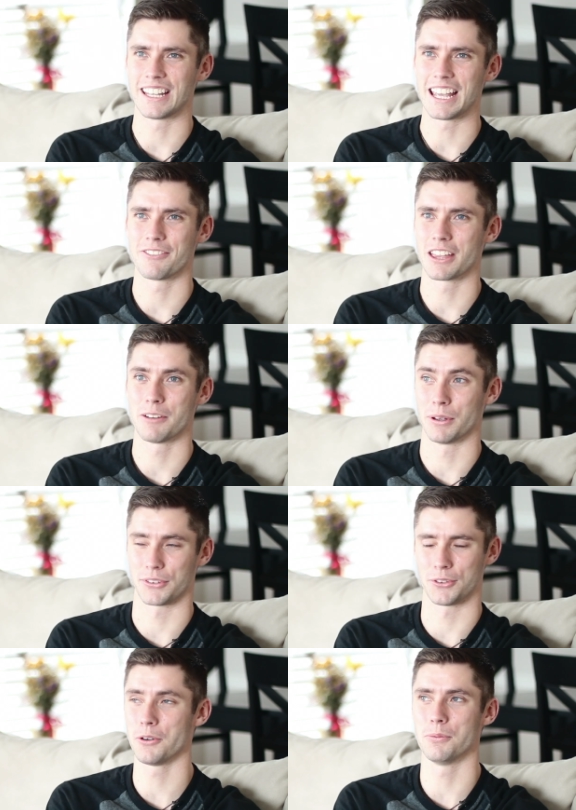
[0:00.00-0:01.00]
gave them a
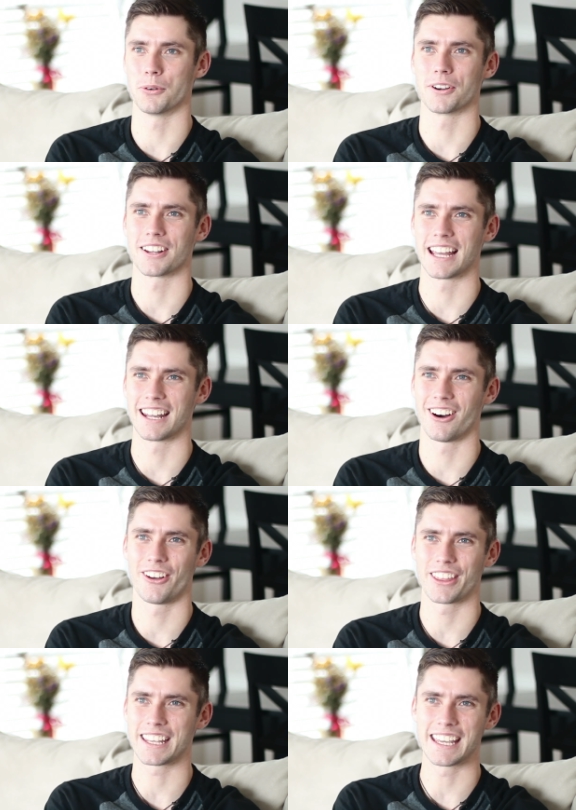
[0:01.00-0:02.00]
snowboard, and
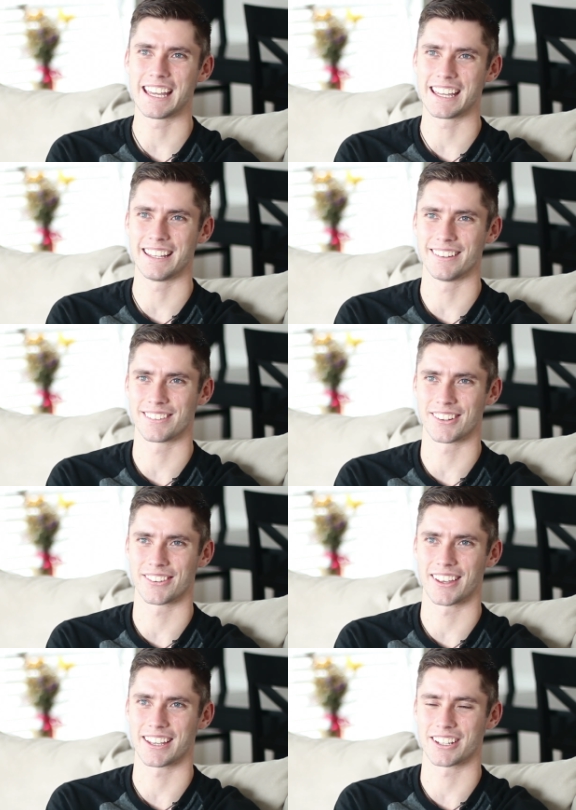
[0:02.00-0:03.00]
all they get is
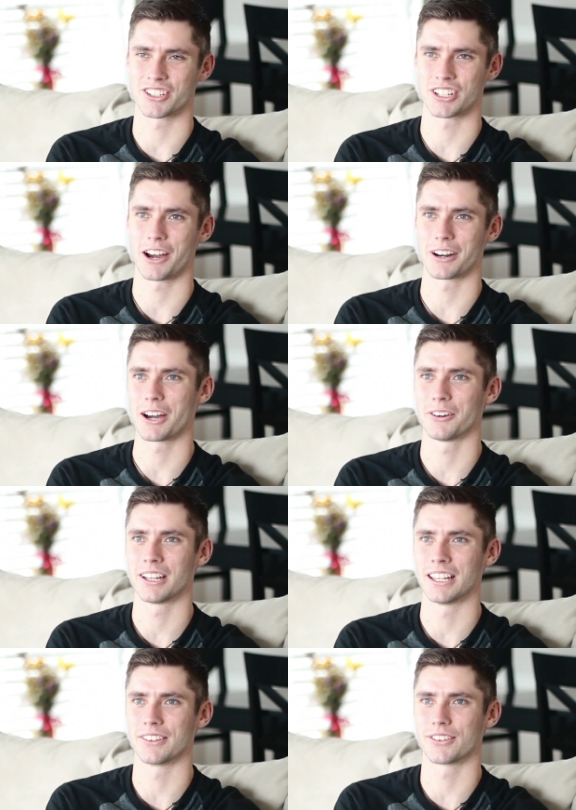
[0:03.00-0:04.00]
just like a shout
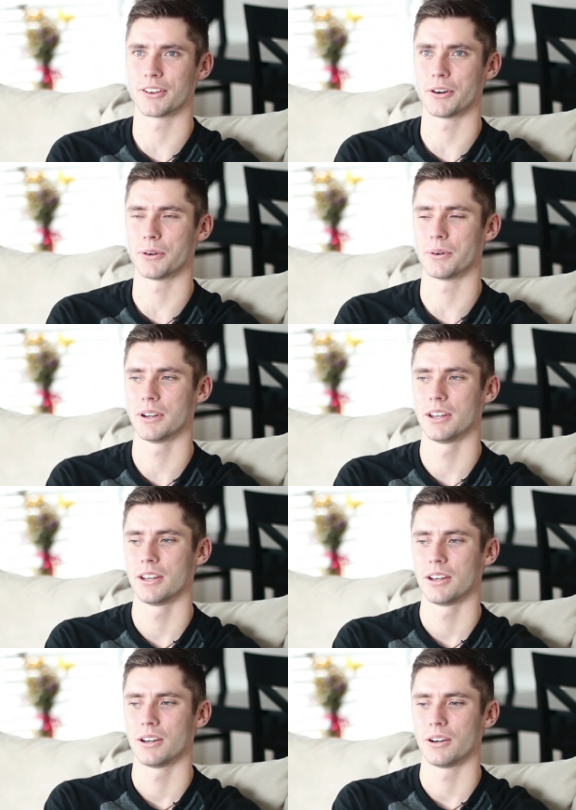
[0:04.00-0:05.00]
out. And so
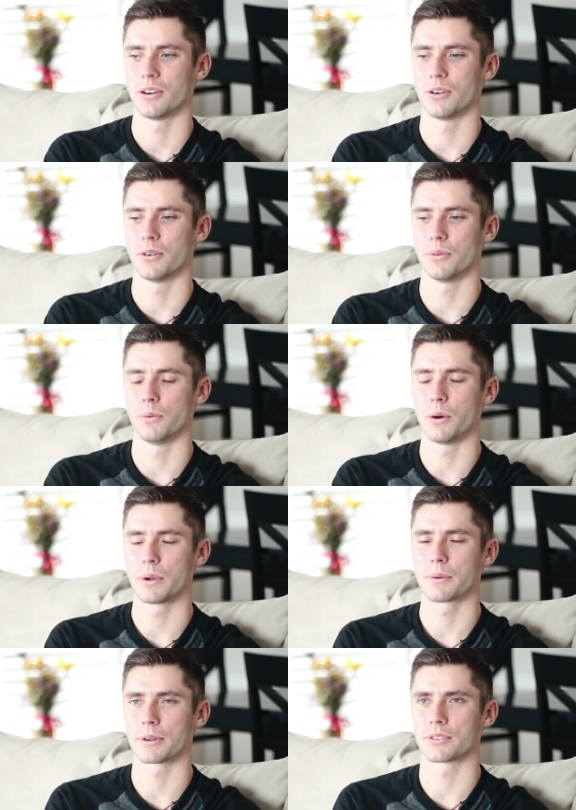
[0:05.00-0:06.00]
what
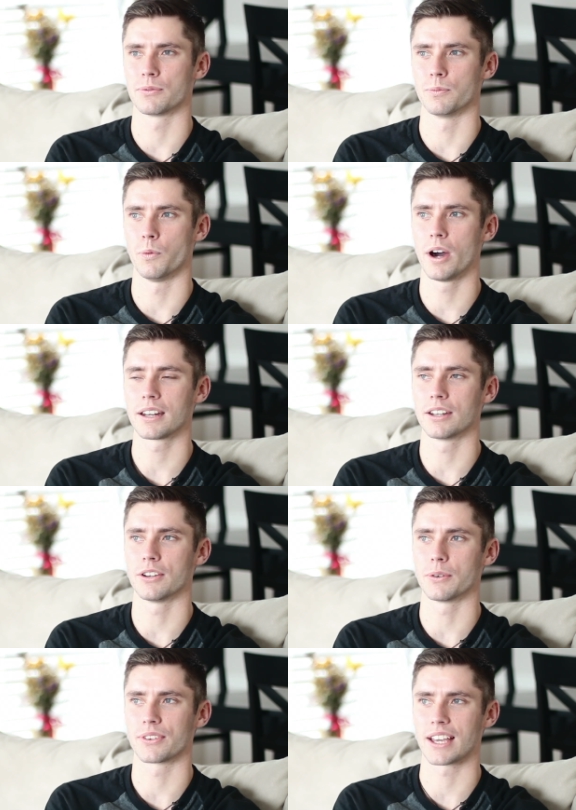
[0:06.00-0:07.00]
we were wanting to
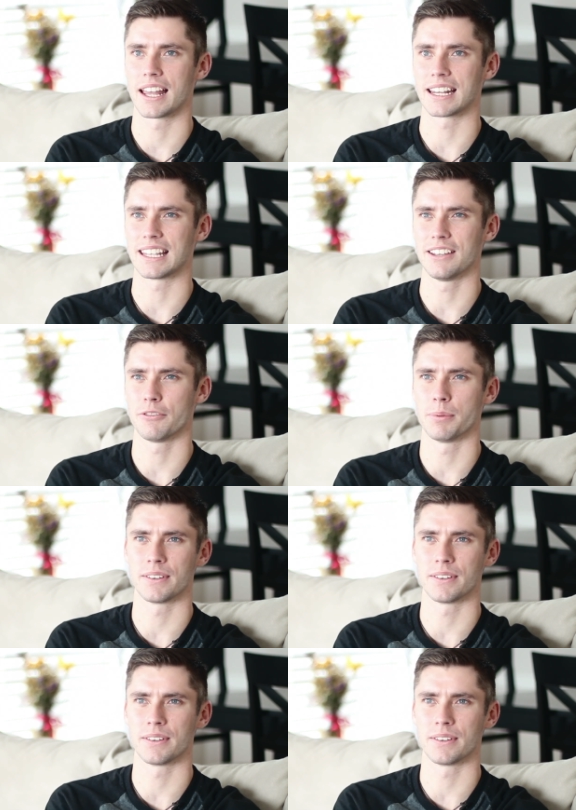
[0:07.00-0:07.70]
do is kind of give